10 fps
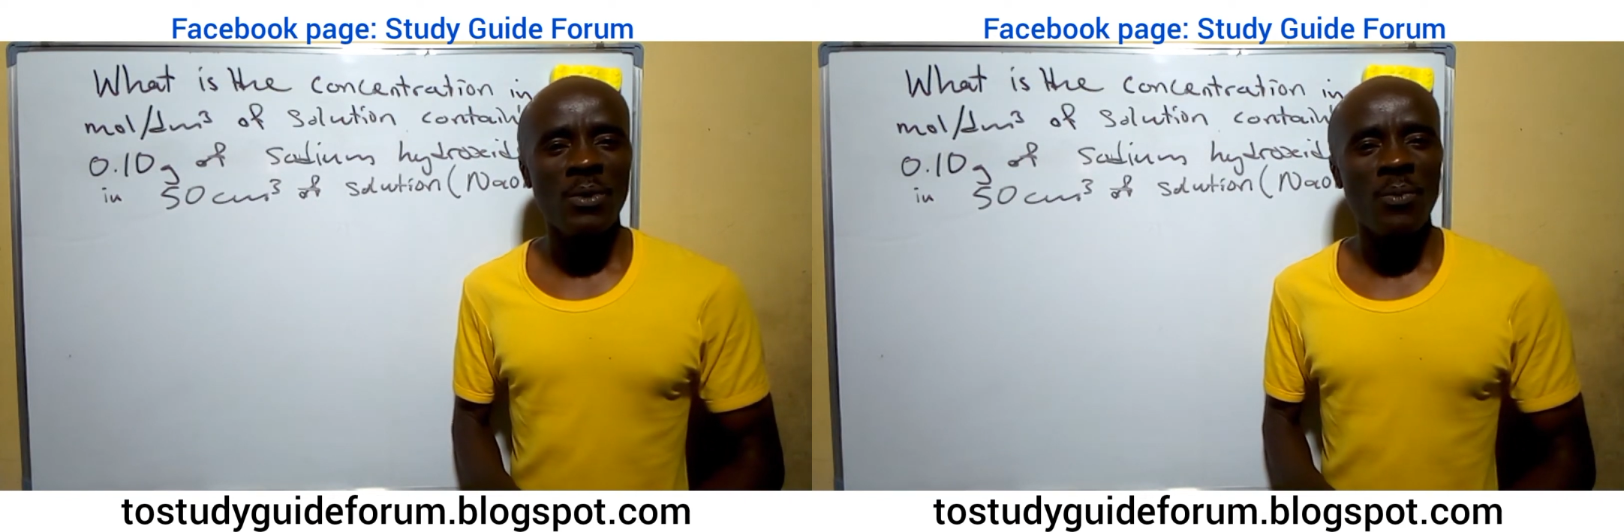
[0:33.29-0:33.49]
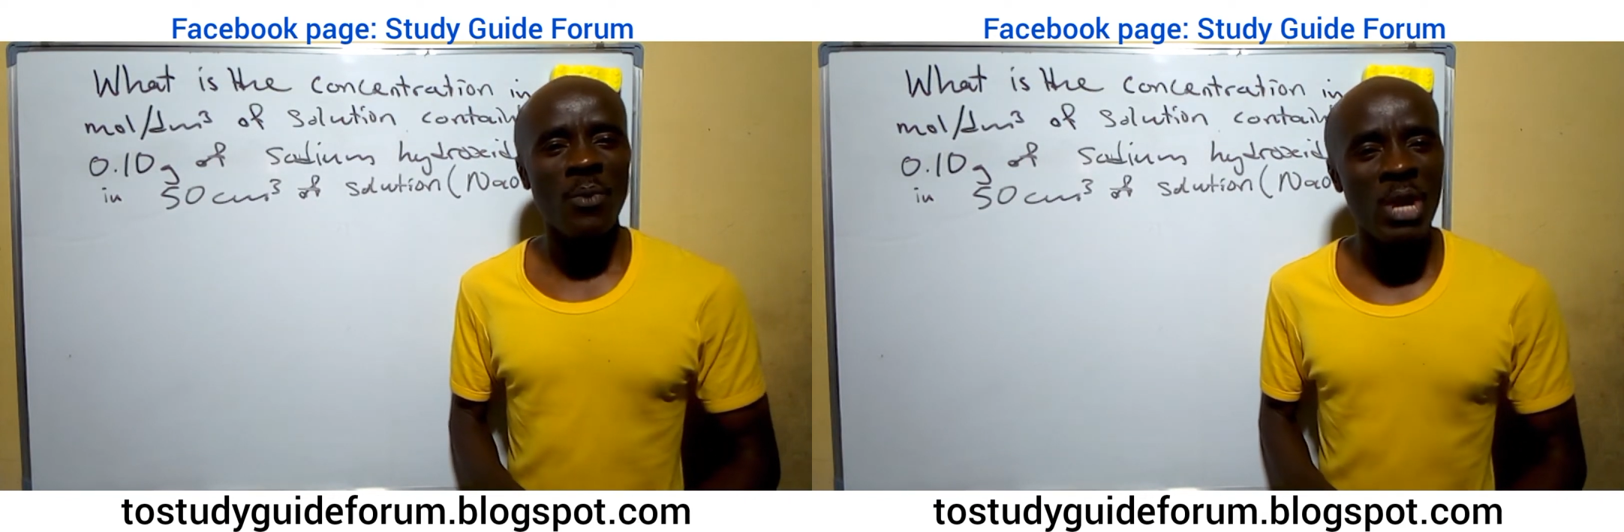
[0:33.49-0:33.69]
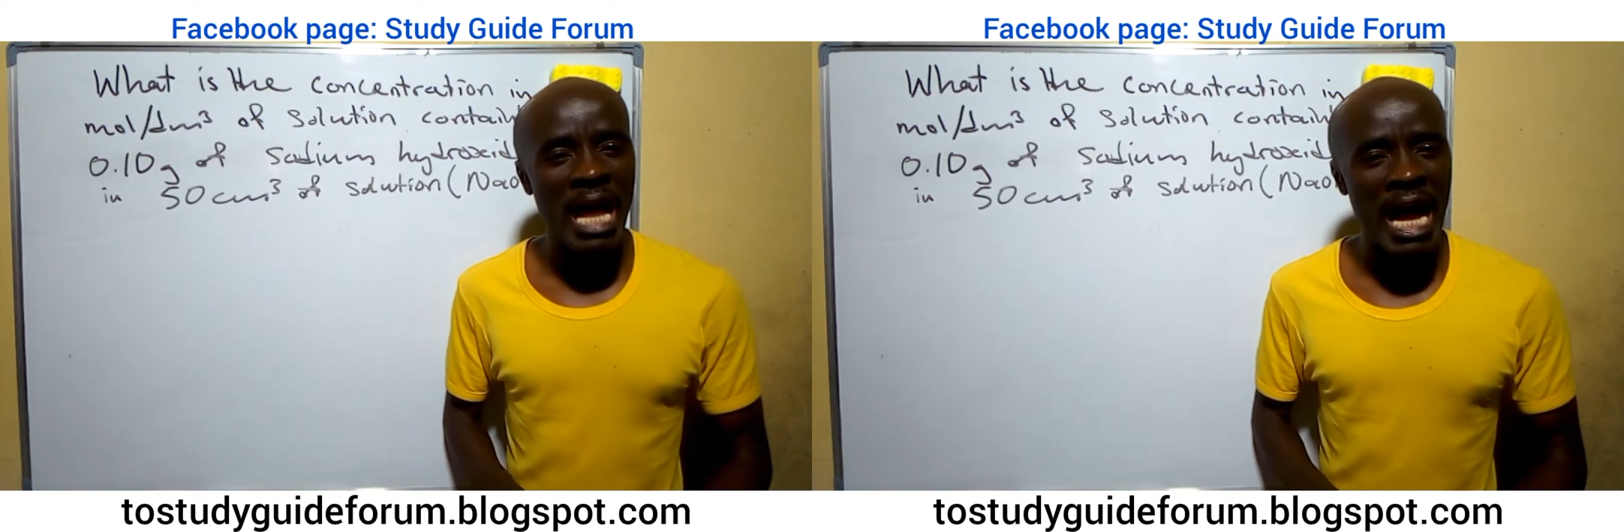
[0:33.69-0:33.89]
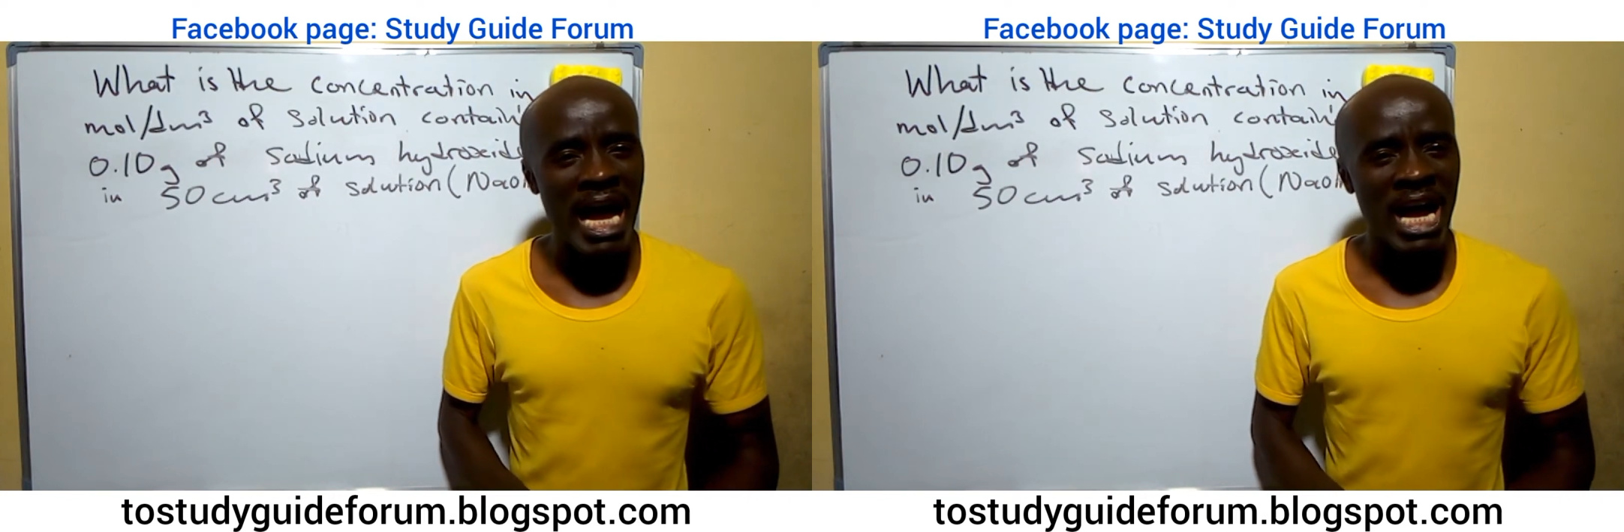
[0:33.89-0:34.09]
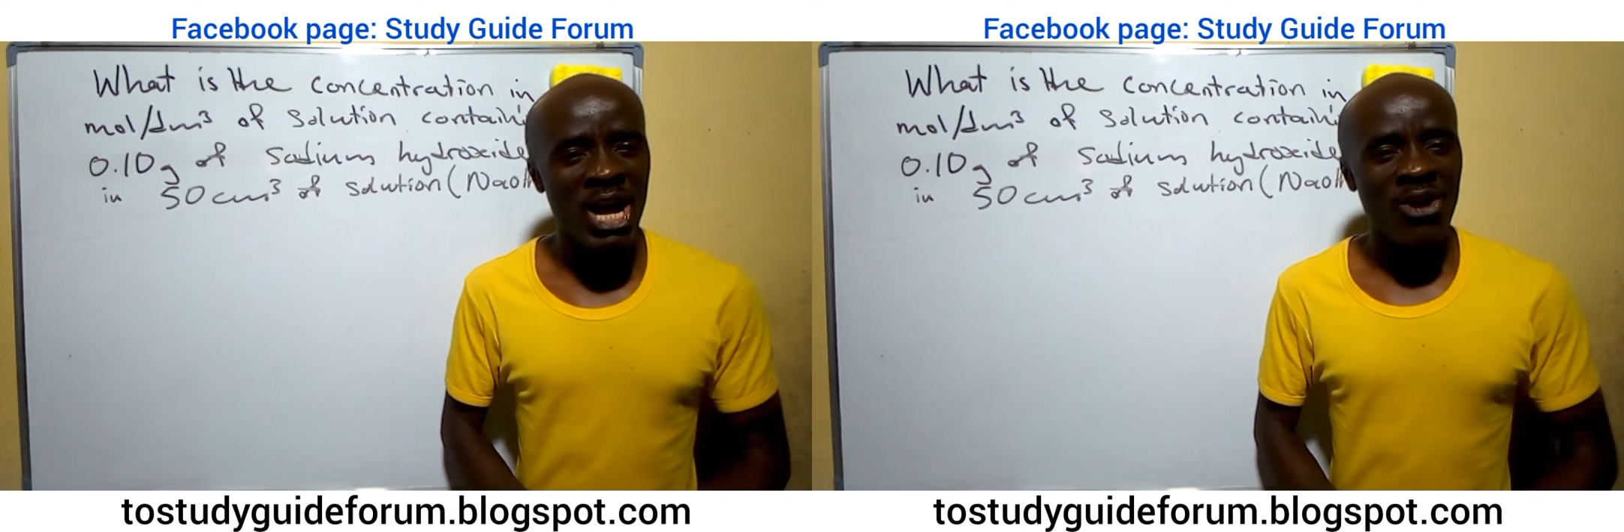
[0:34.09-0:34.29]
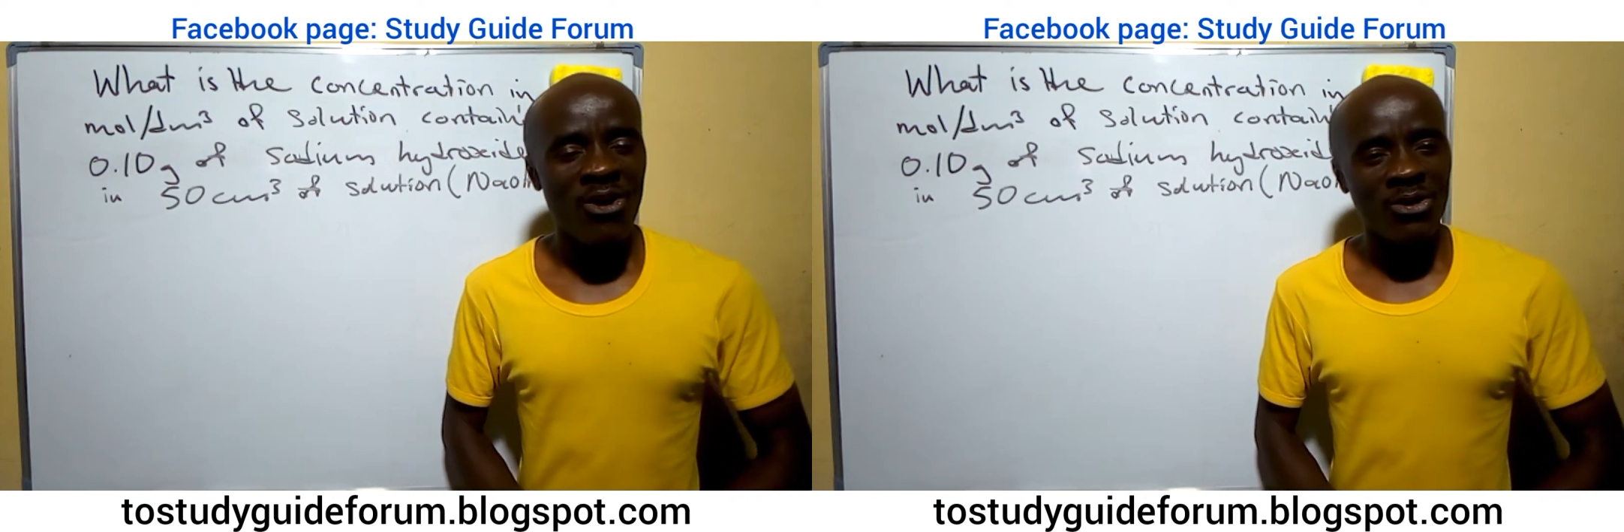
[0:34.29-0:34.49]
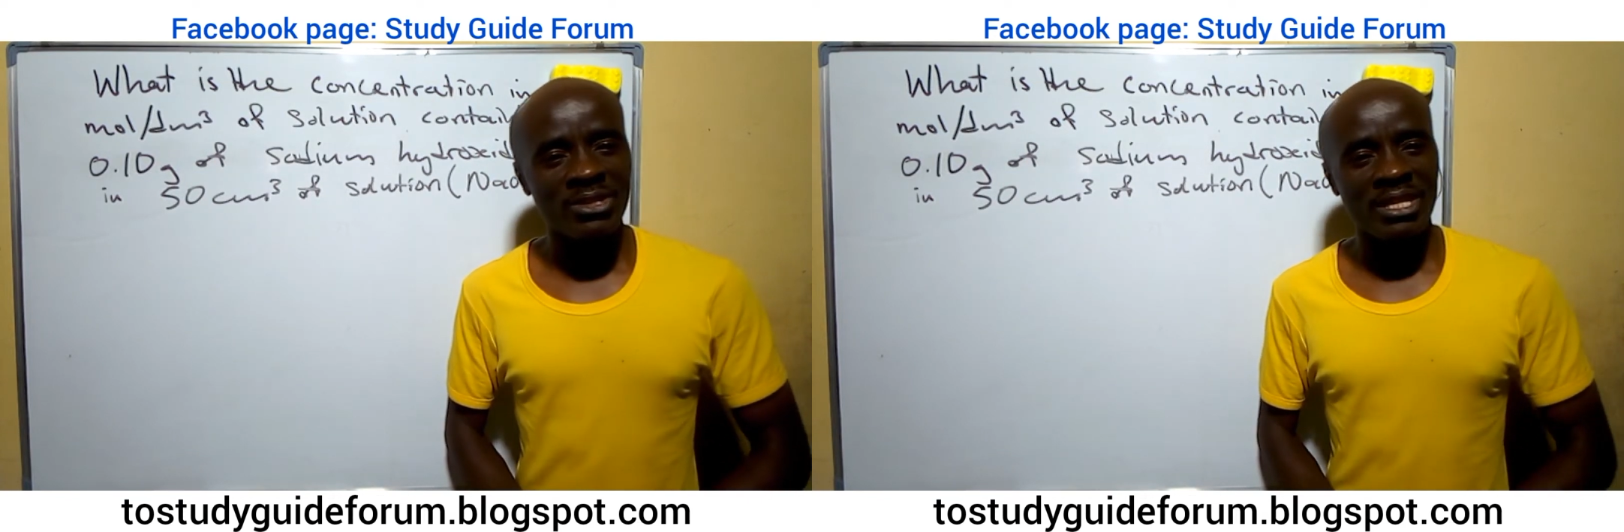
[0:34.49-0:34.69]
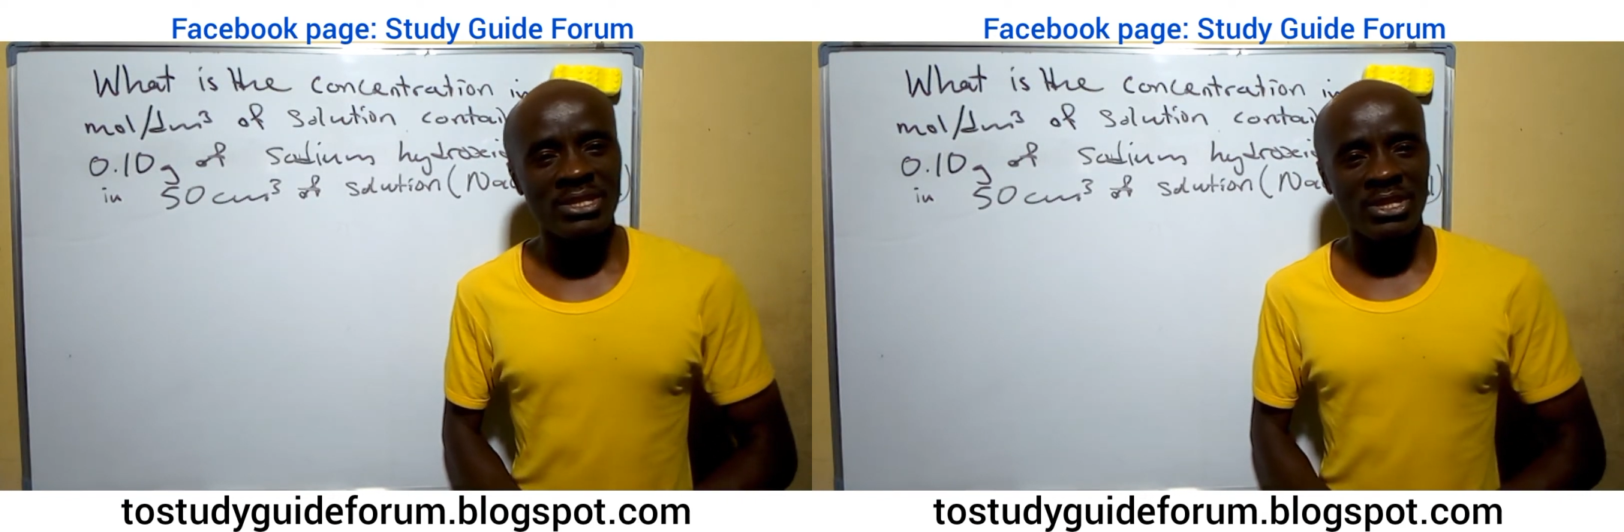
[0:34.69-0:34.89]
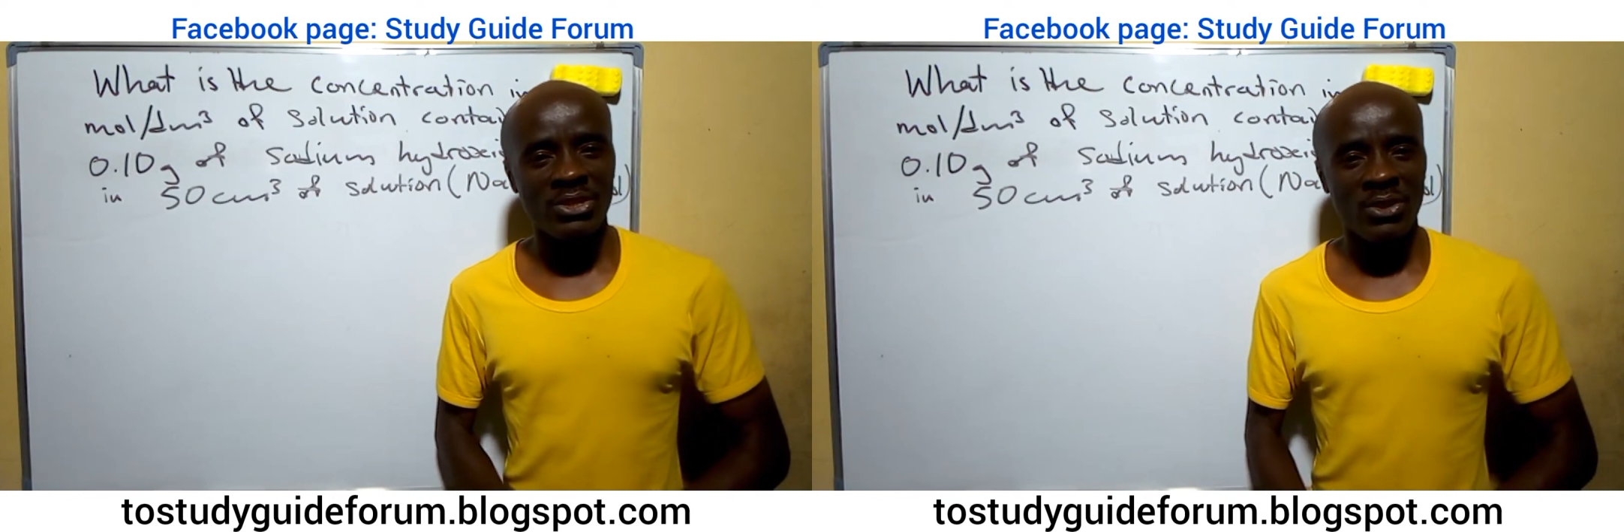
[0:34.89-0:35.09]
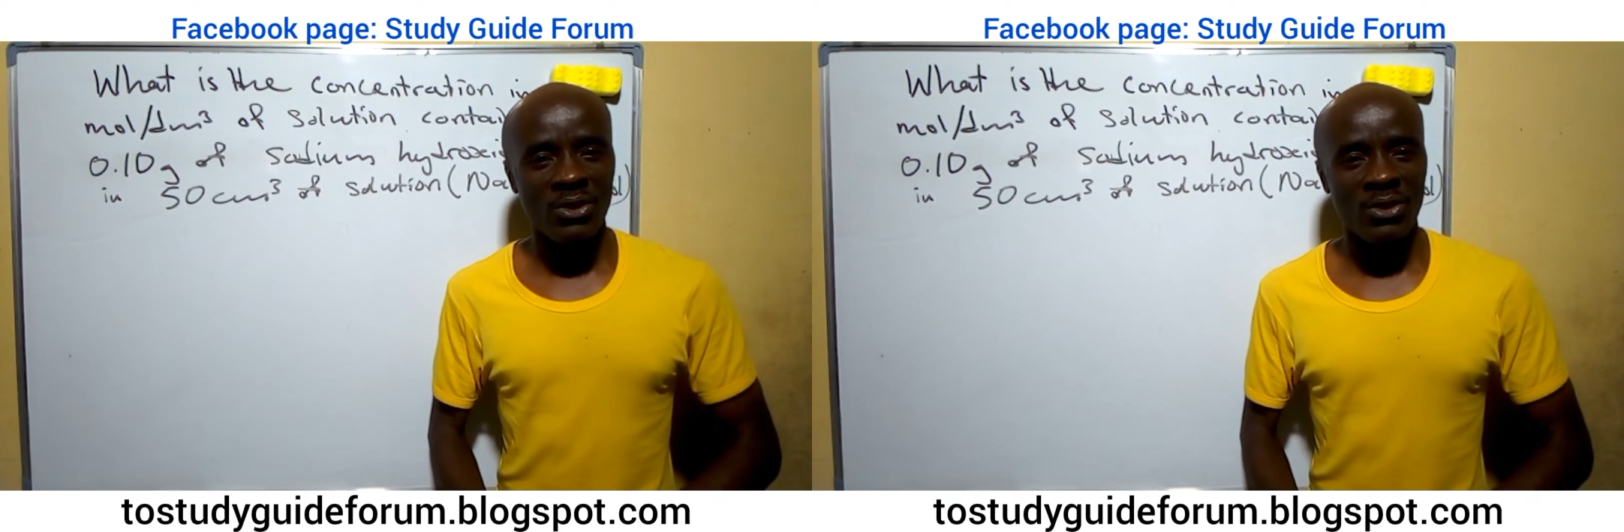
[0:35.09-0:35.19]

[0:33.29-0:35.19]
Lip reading: molar concentration